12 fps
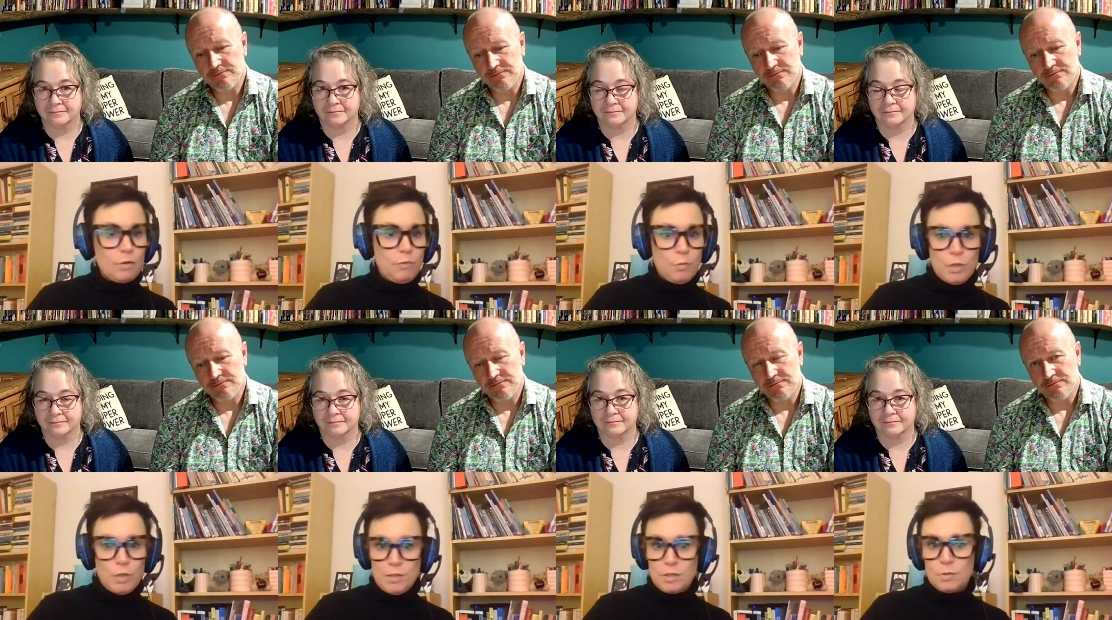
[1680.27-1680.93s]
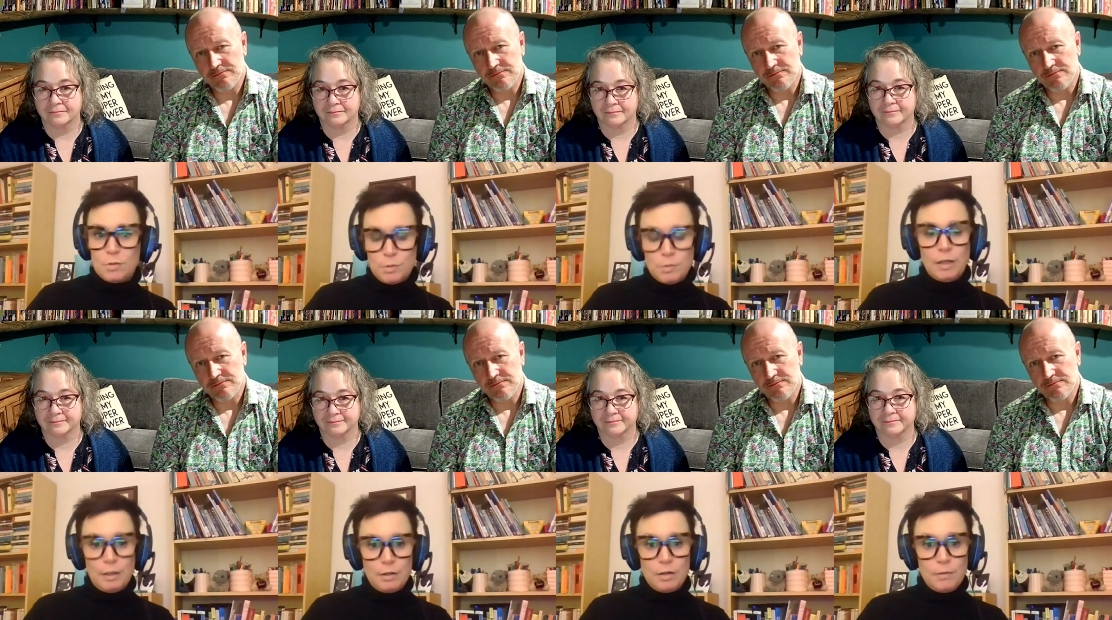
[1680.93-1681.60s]
Speaker 1: from one school to
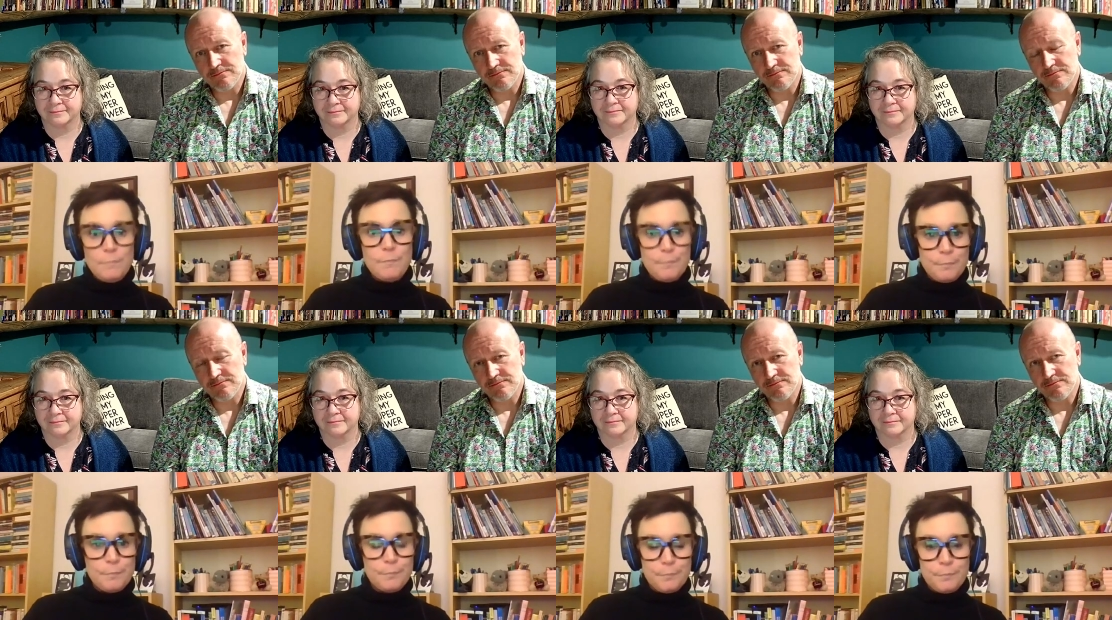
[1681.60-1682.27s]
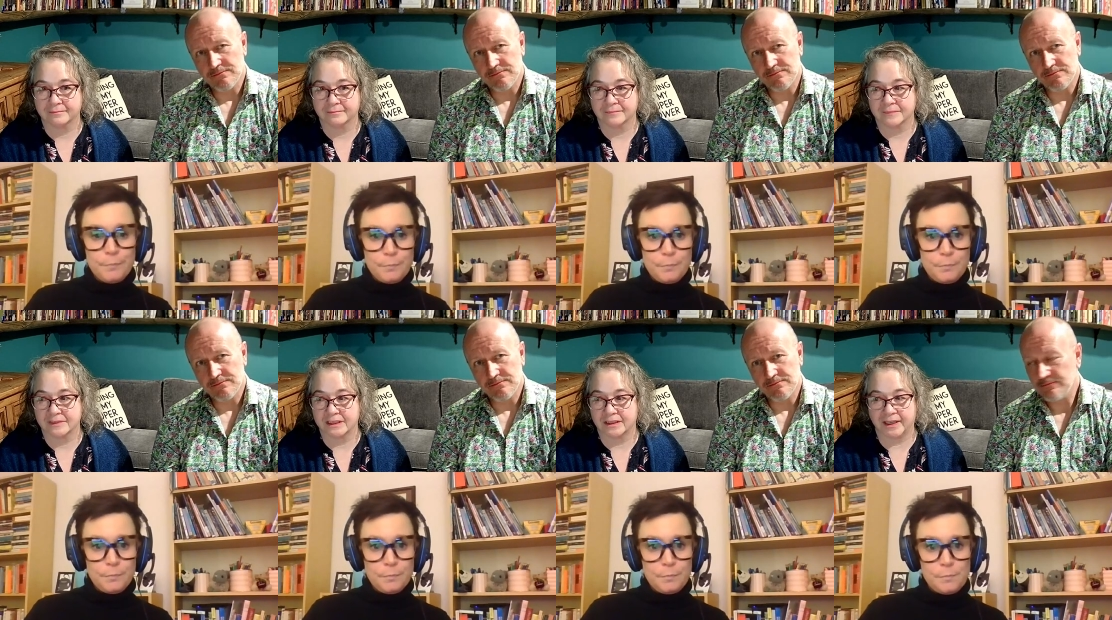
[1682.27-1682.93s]
another.
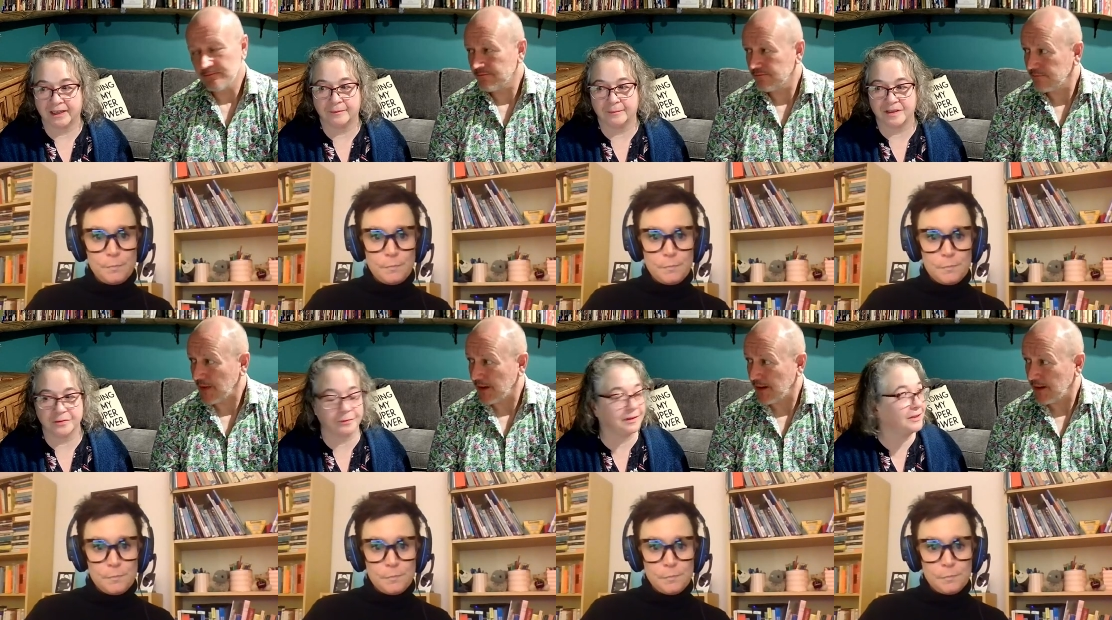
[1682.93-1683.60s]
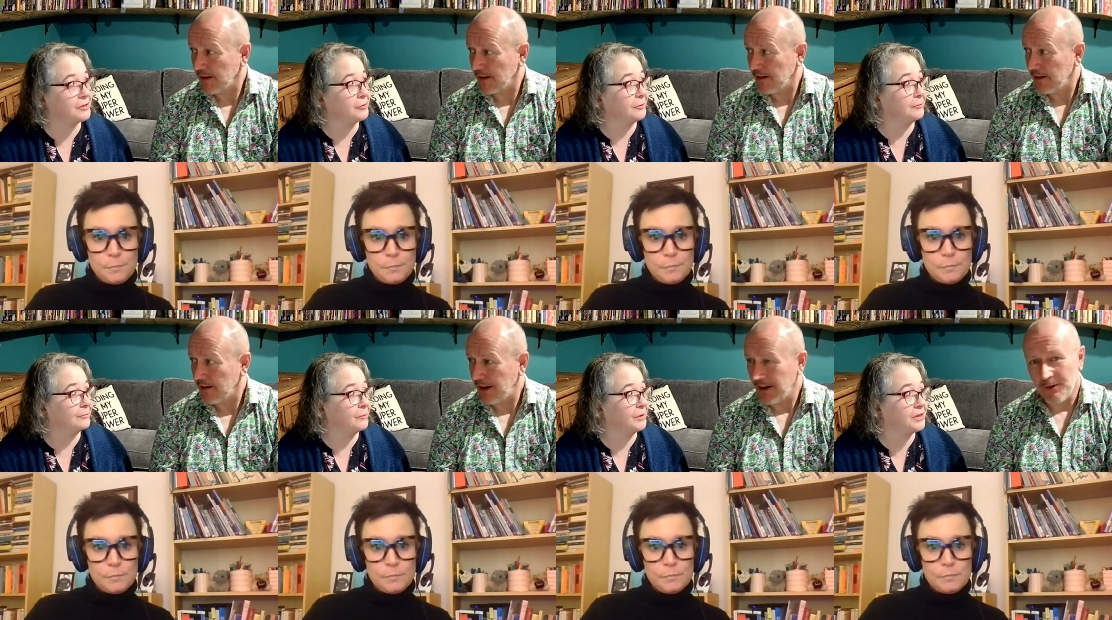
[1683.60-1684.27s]
Speaker 2: Yeah, it's really true.
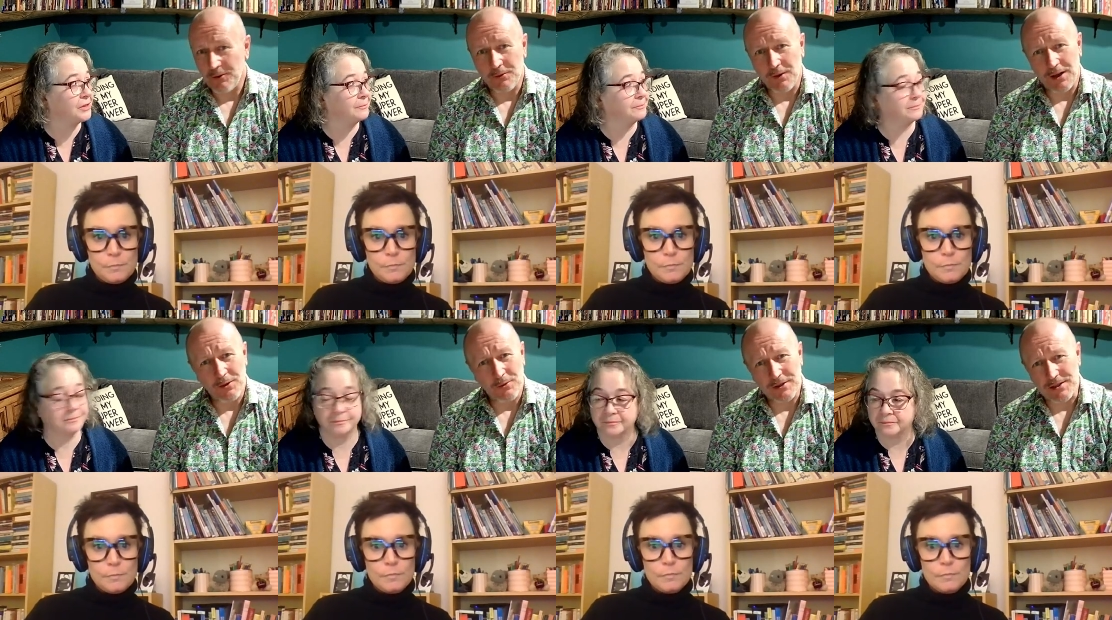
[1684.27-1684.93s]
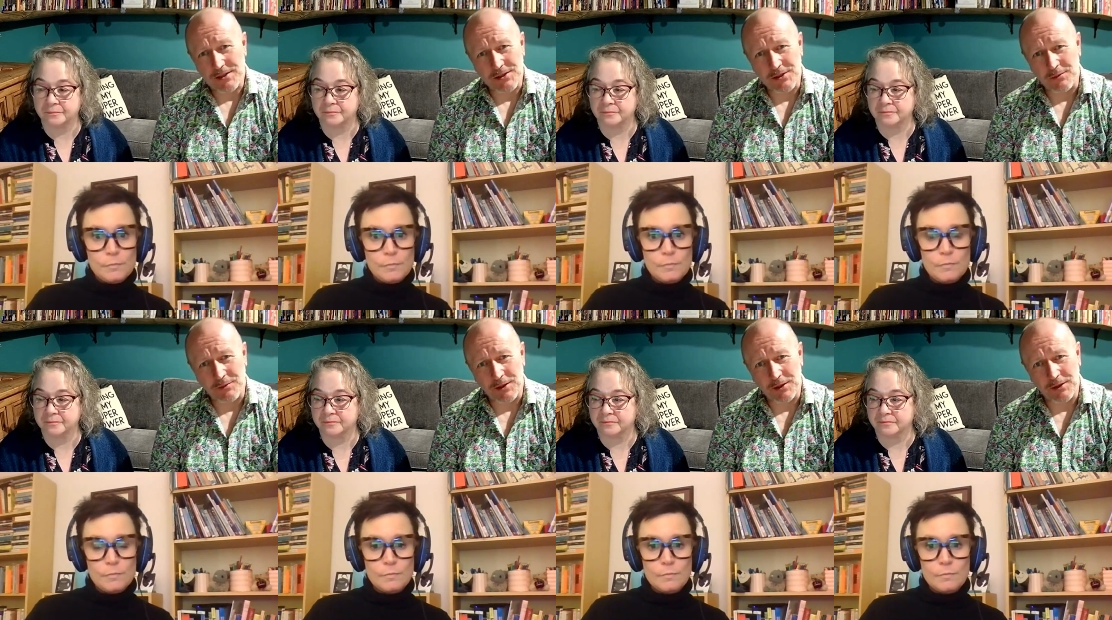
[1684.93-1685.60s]
I, I
Speaker 3: always
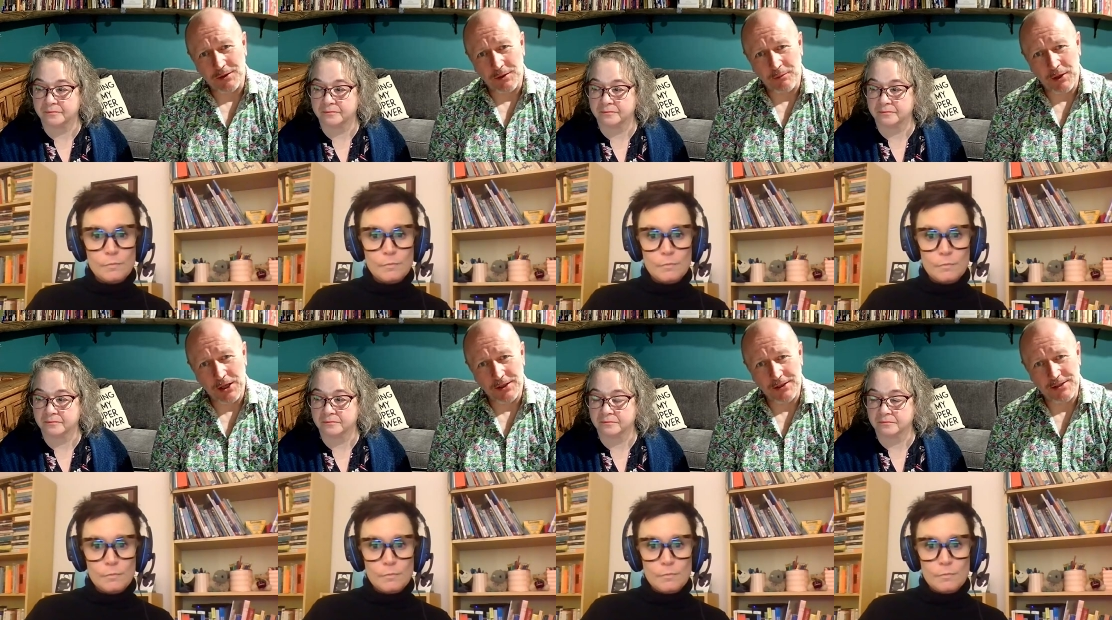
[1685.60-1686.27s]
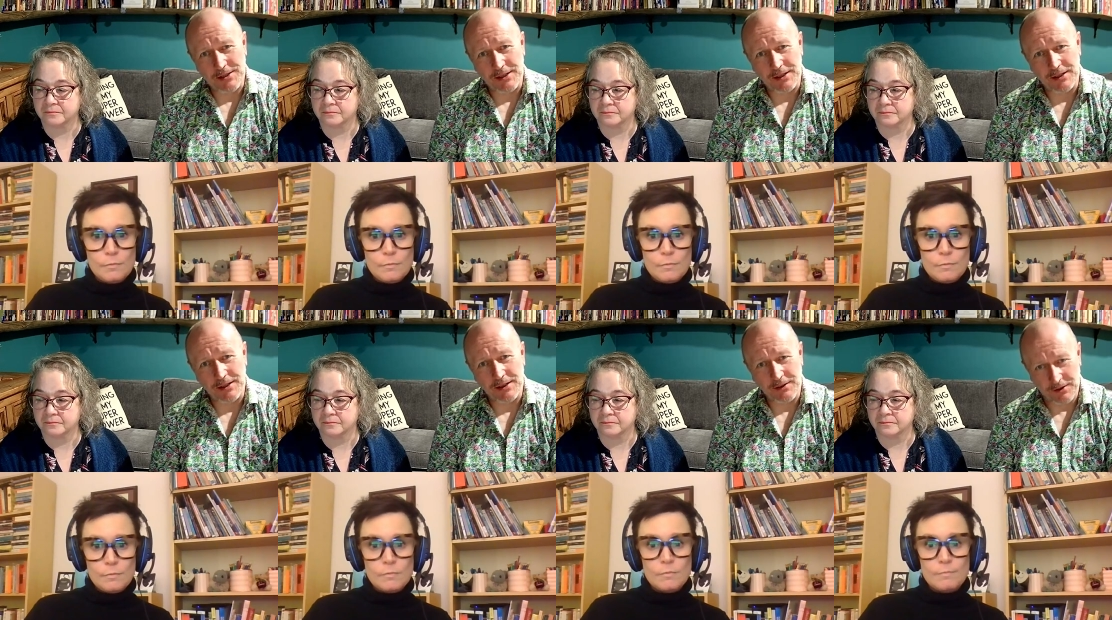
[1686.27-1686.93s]
assumed the the
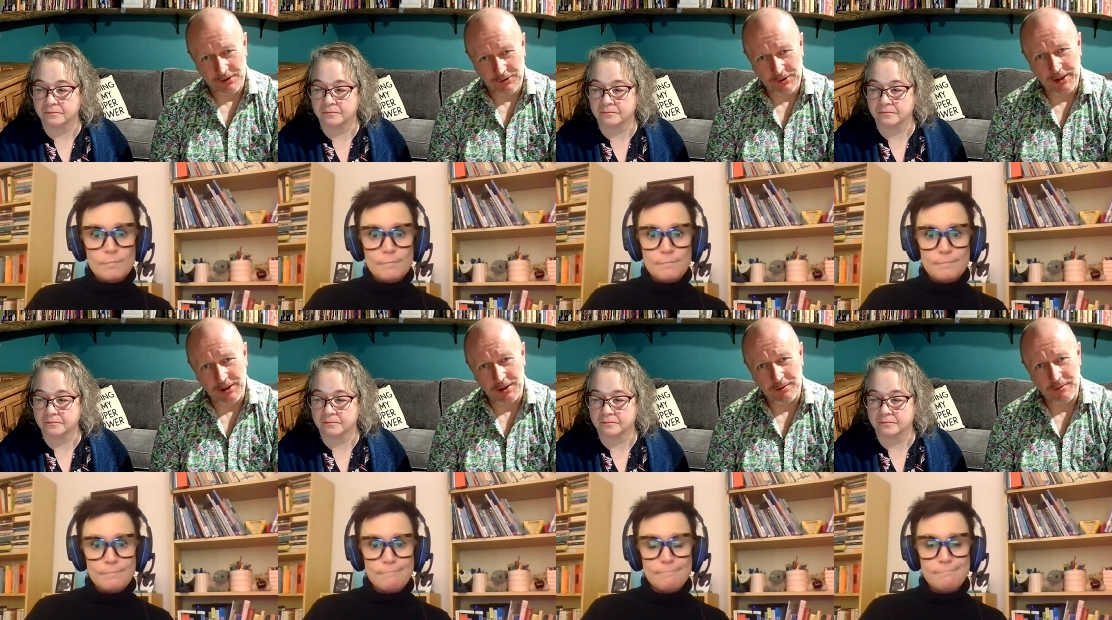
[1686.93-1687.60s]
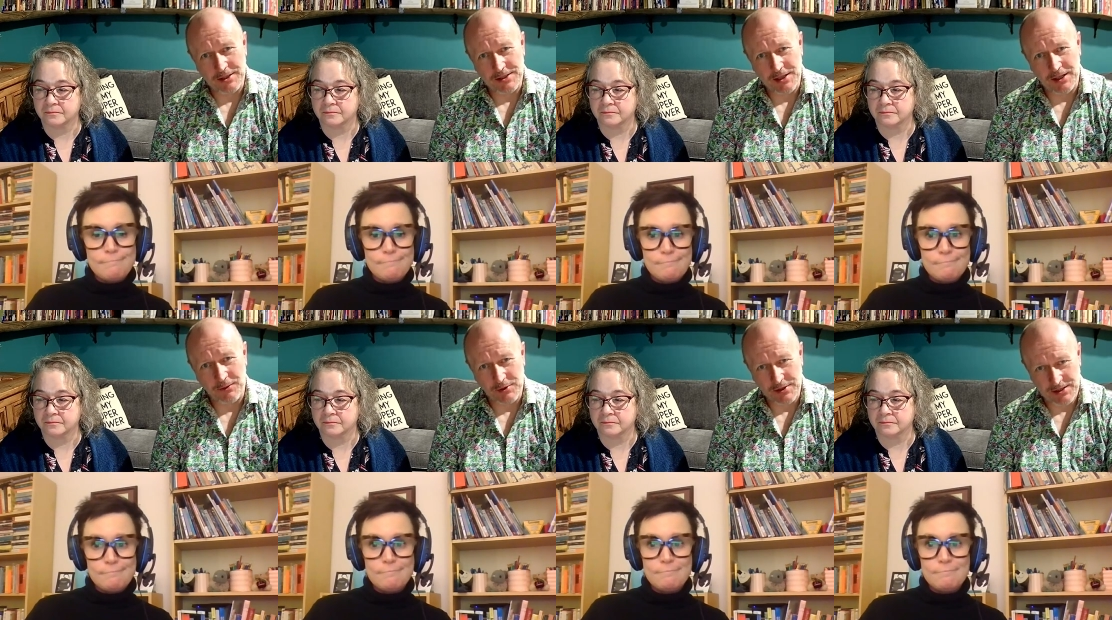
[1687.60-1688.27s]
policy and the curriculum
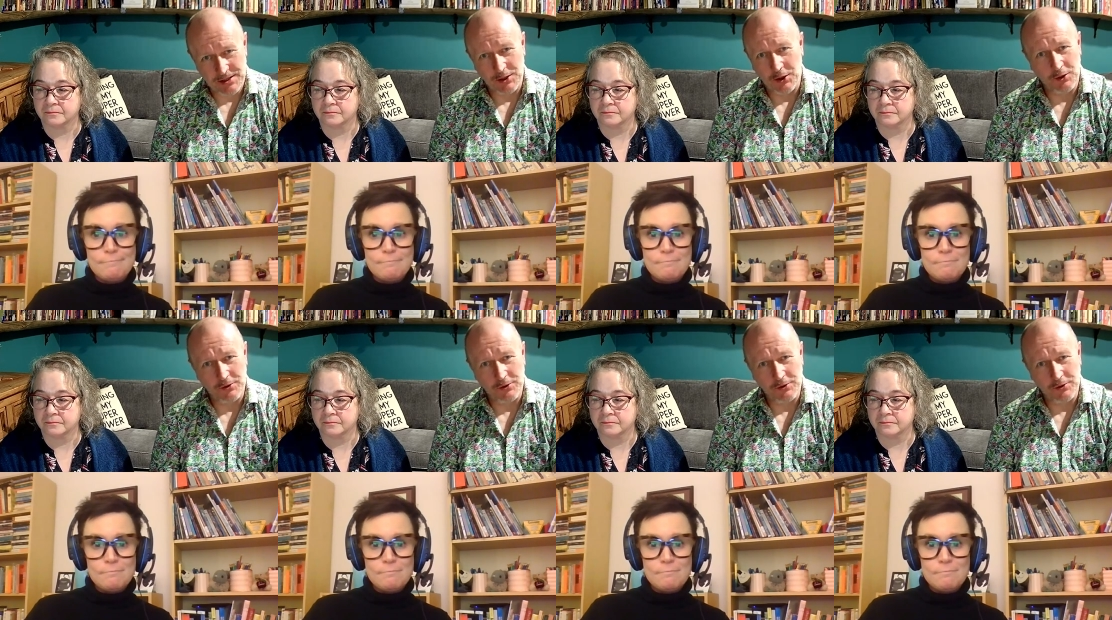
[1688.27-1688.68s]
design was slow